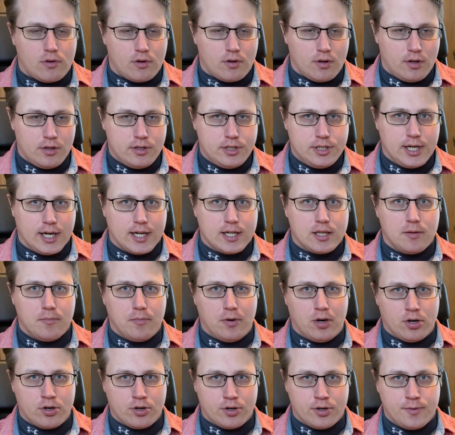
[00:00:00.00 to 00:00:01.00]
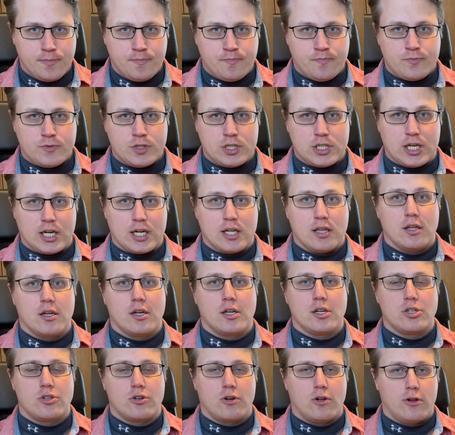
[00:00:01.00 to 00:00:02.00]
check the motor, check the
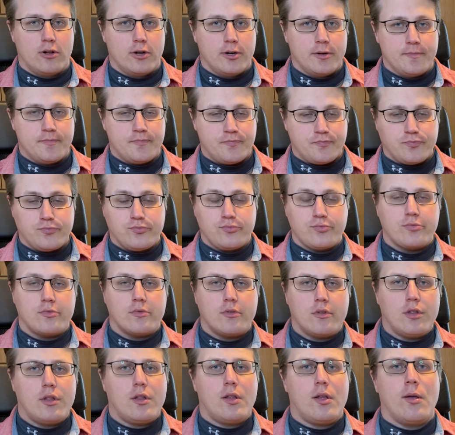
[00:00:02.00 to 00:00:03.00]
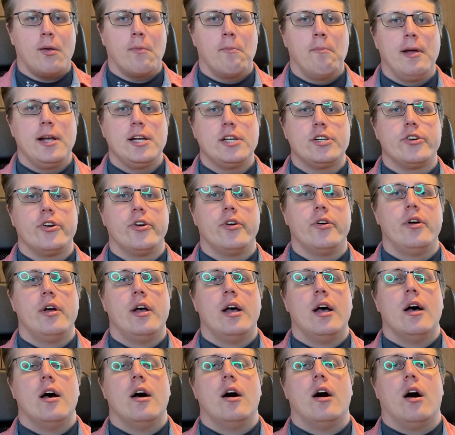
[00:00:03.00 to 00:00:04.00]
controller, make sure
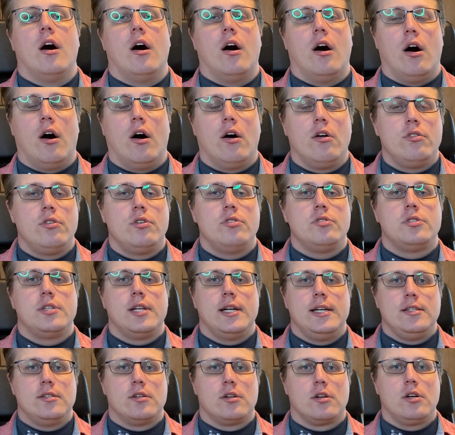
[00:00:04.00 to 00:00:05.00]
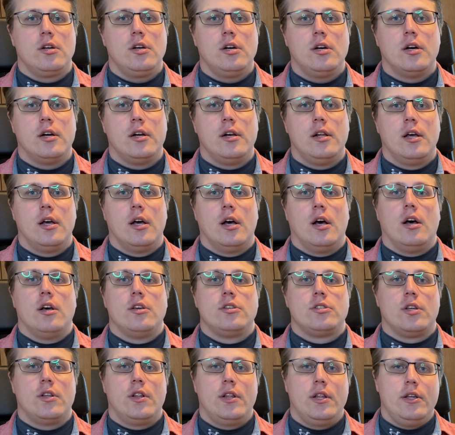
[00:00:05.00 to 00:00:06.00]
all those things are good
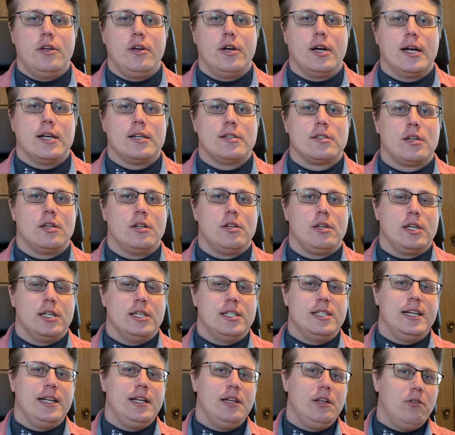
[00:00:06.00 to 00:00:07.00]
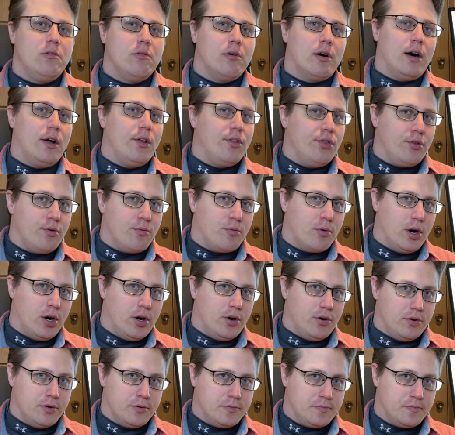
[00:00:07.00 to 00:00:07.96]
so that you guys can continue on the road.